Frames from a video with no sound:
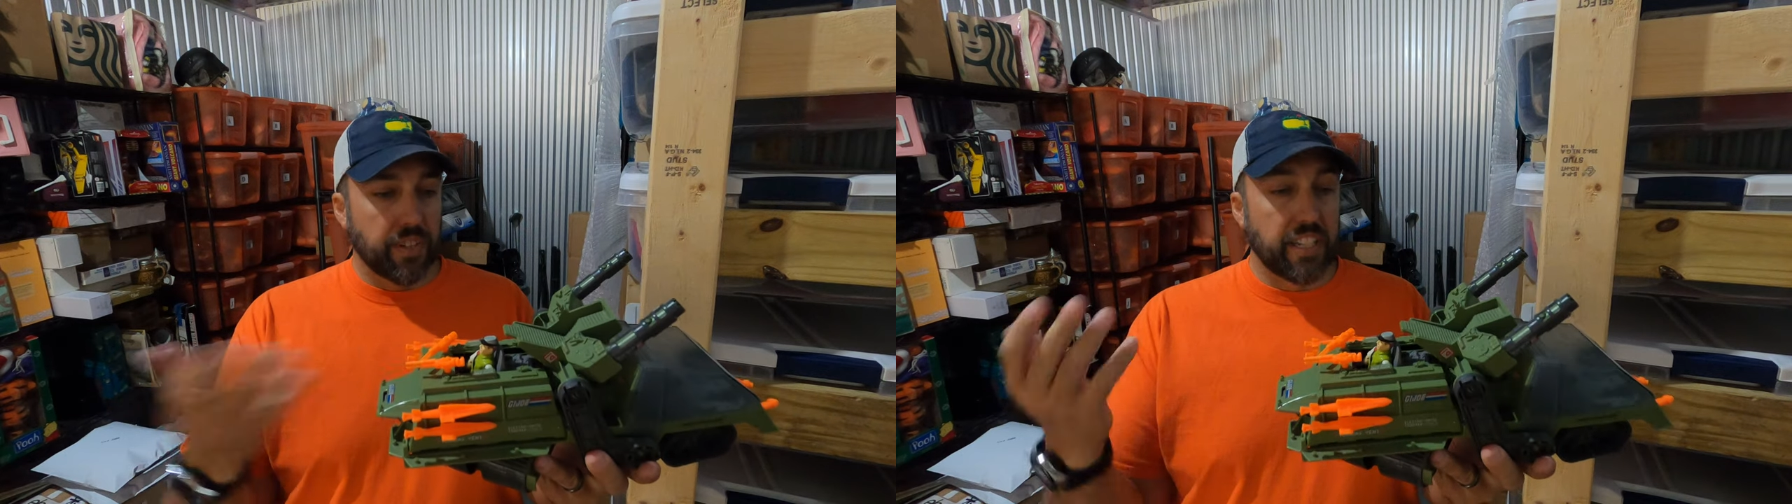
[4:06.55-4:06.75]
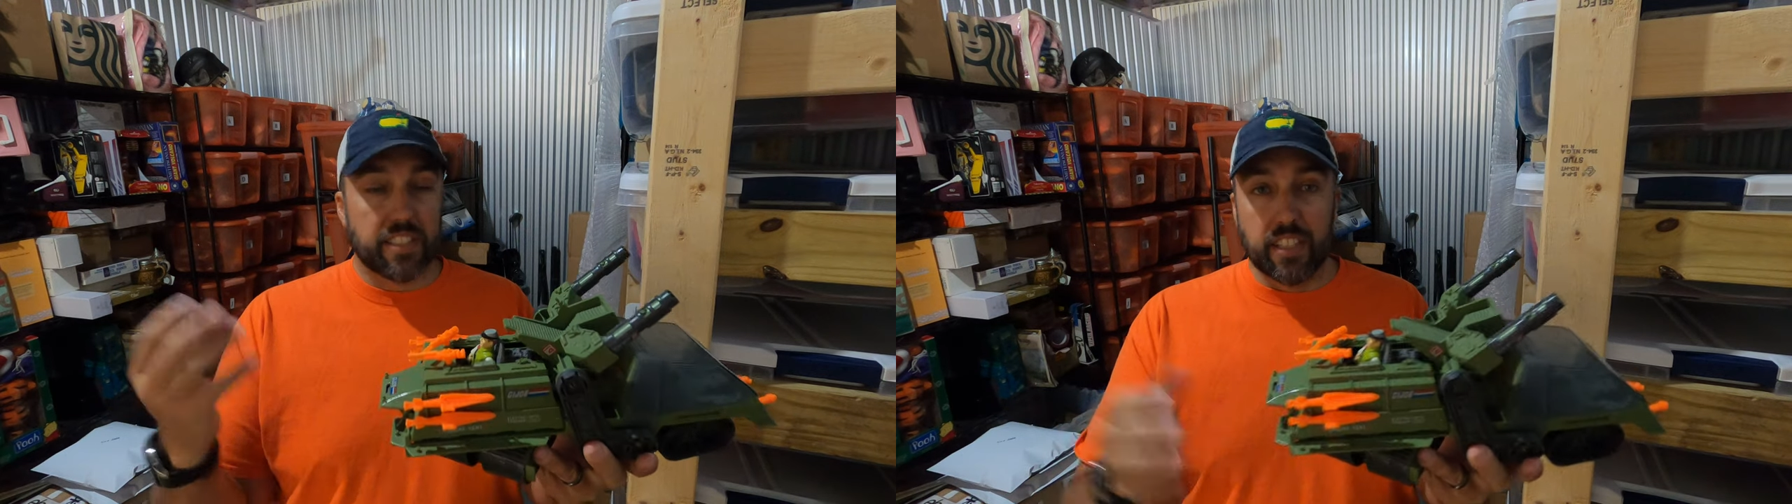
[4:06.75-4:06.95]

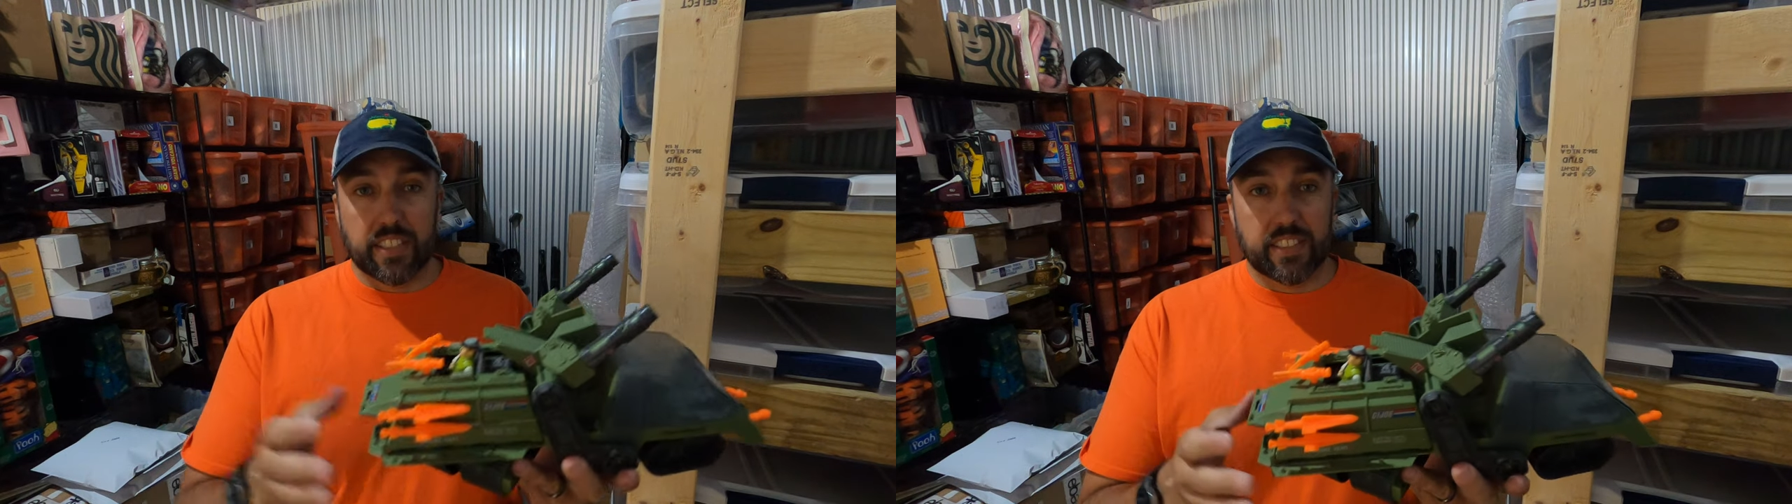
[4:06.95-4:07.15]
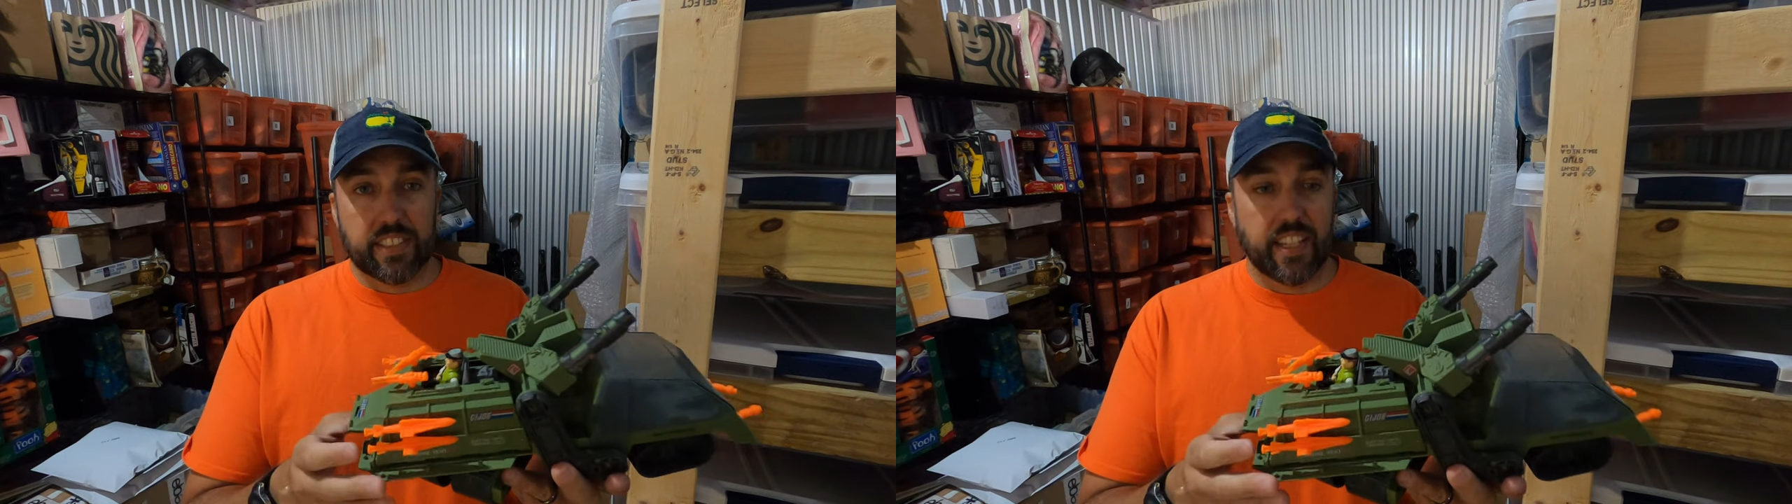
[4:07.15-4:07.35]
each
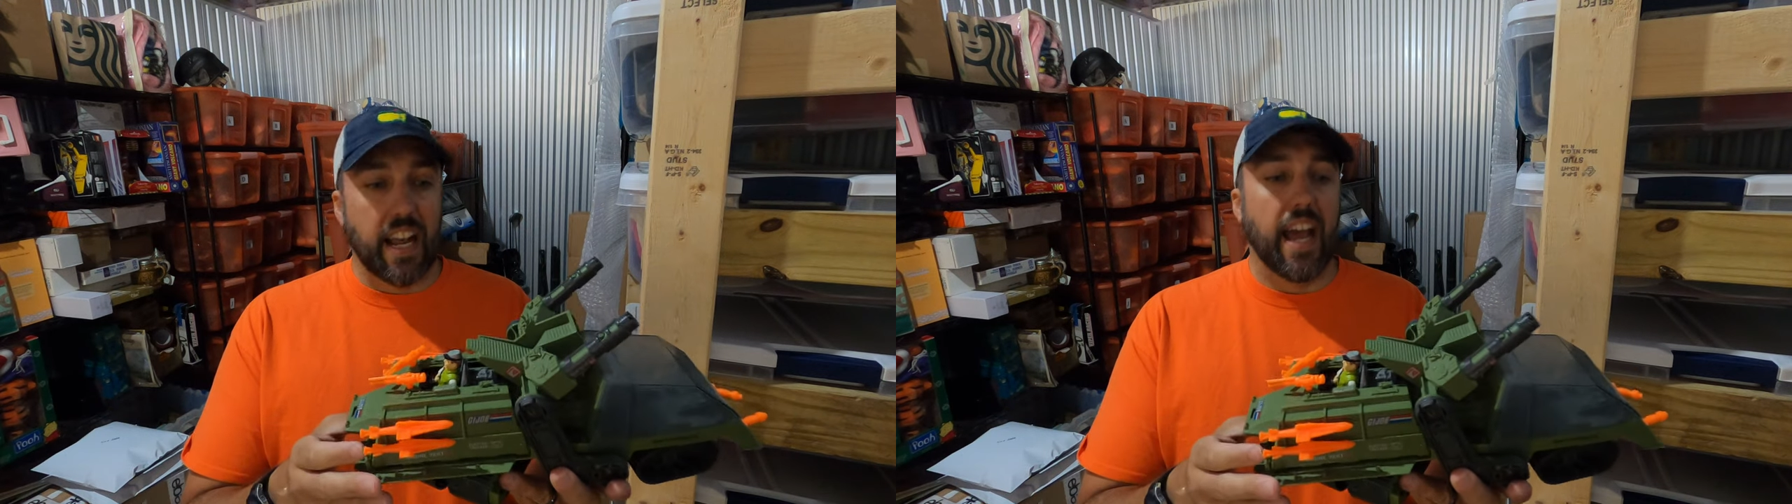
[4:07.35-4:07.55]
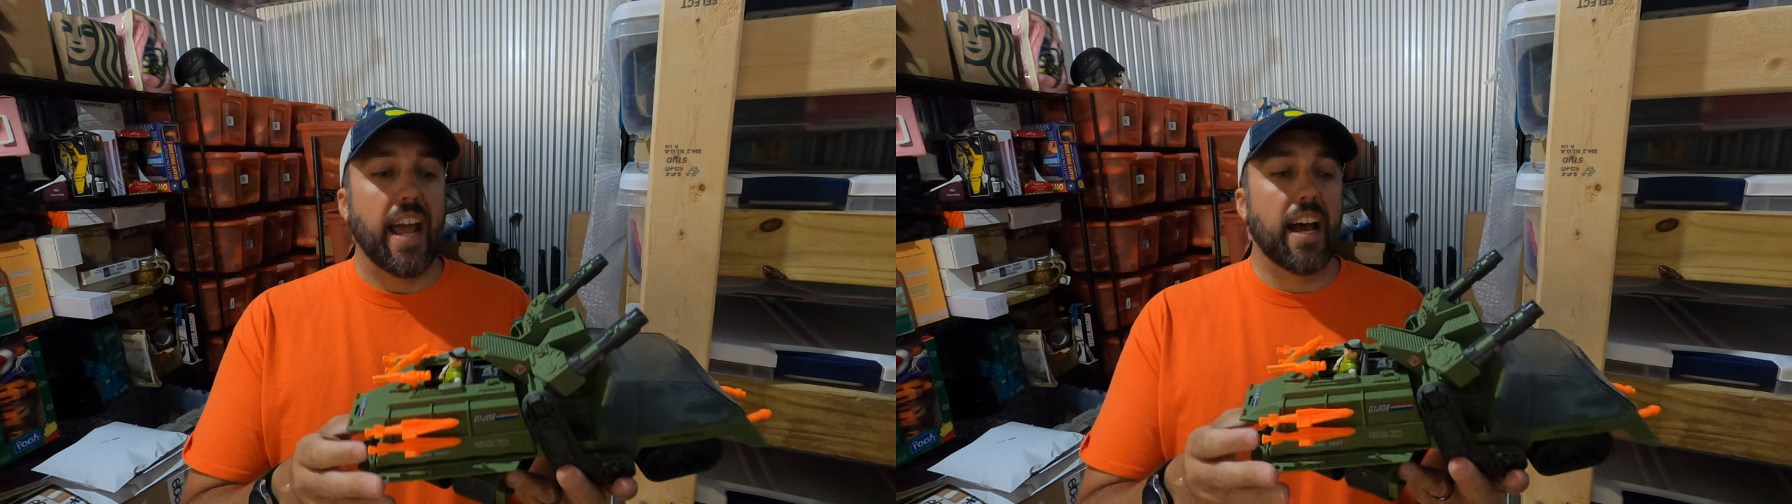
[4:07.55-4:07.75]
listing that I
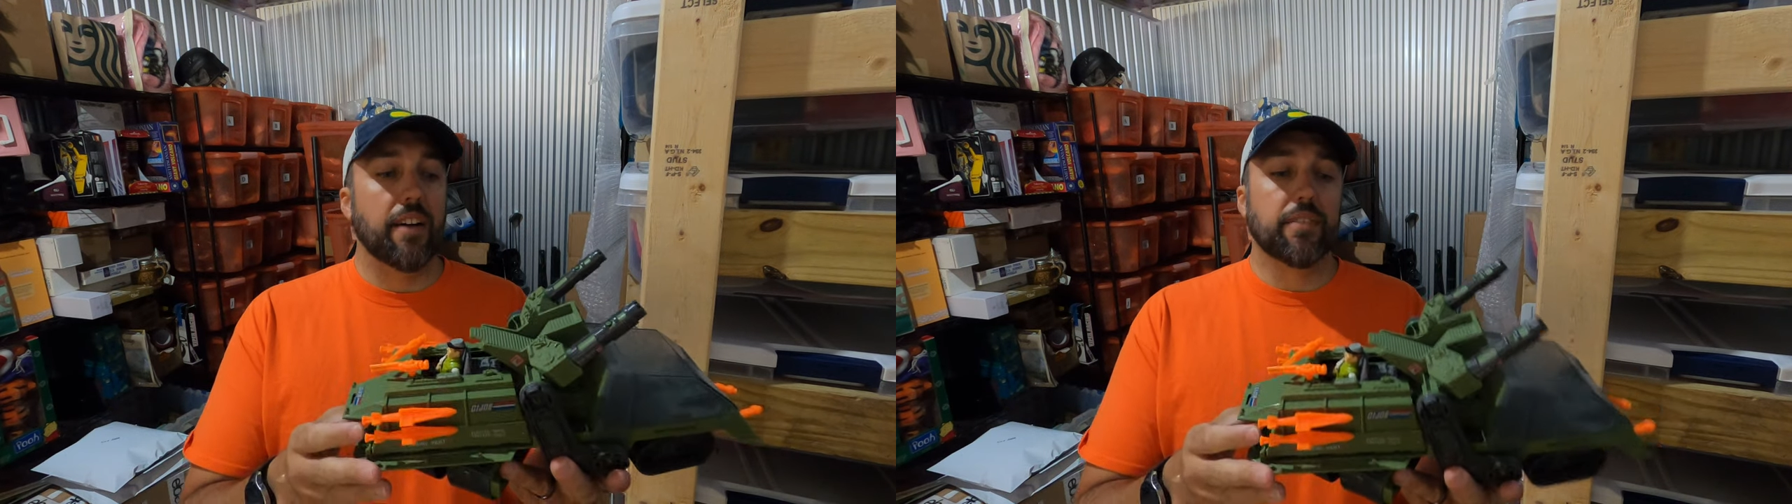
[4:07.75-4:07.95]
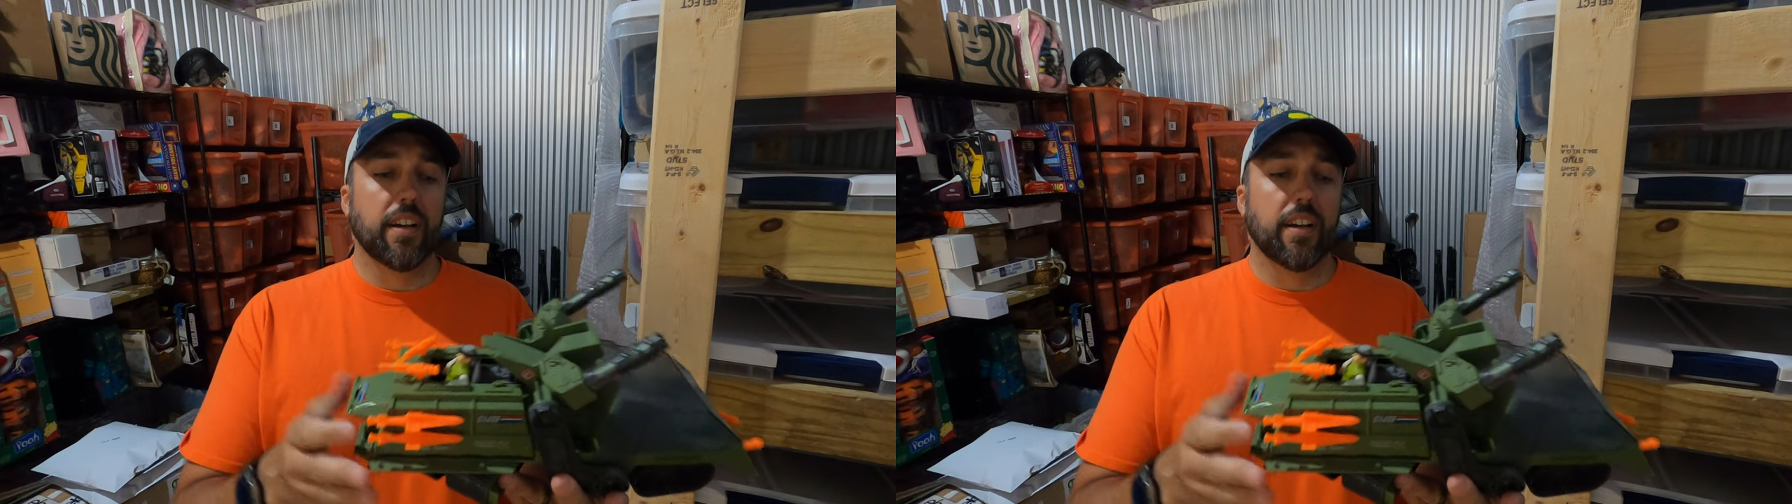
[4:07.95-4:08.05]
have.